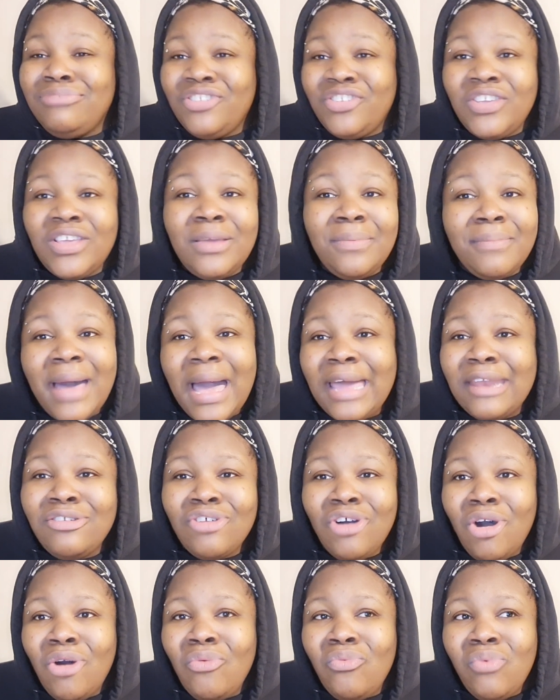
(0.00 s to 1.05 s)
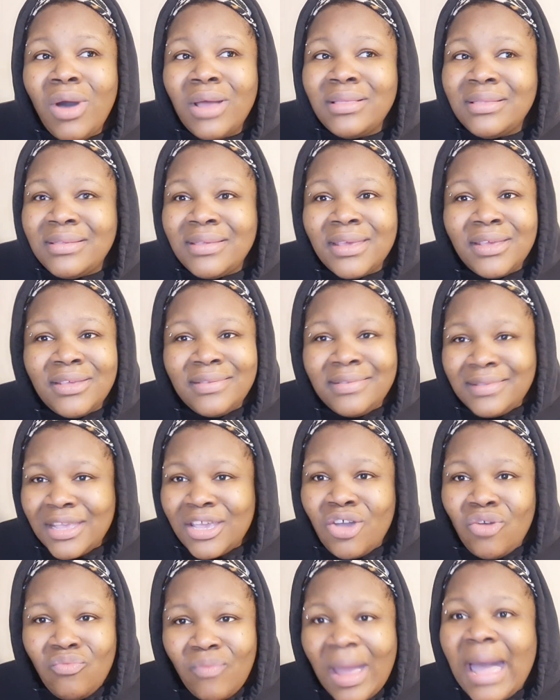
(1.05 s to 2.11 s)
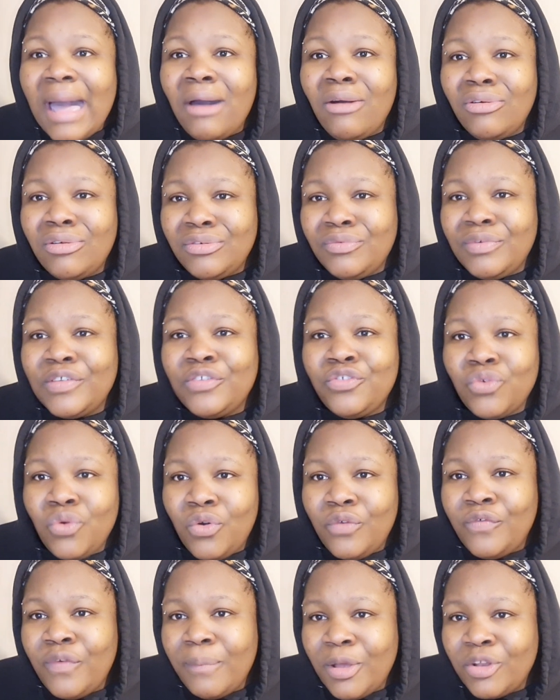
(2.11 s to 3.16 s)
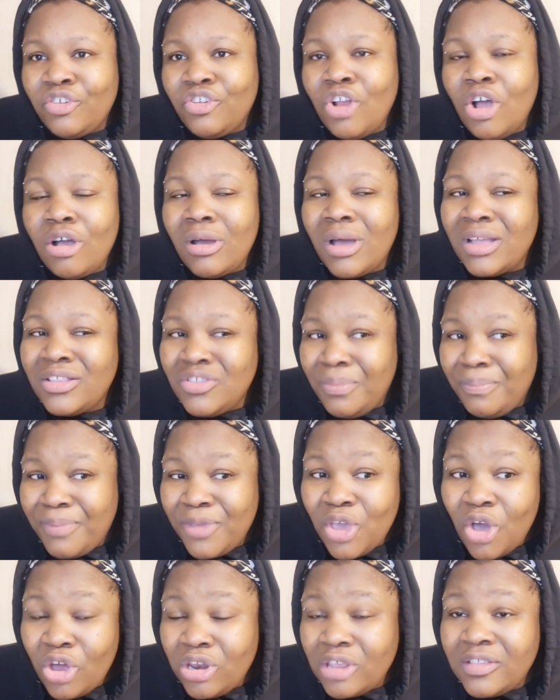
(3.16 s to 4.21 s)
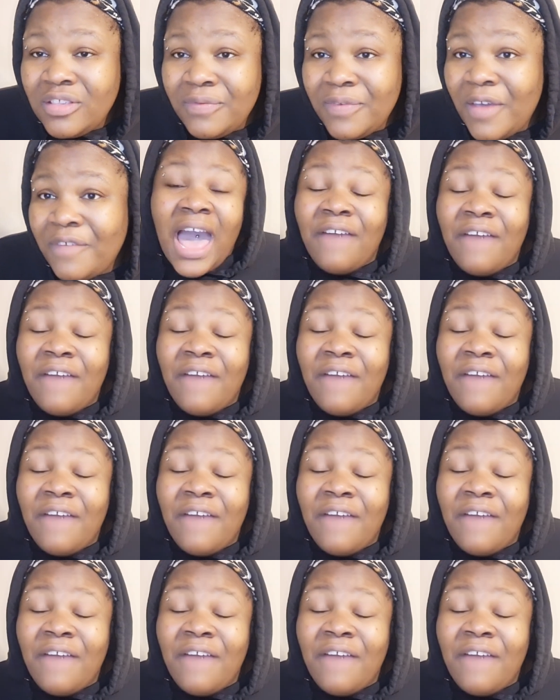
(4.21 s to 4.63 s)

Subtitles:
she might not want to stick around with Sean for much longer, to be honest with you.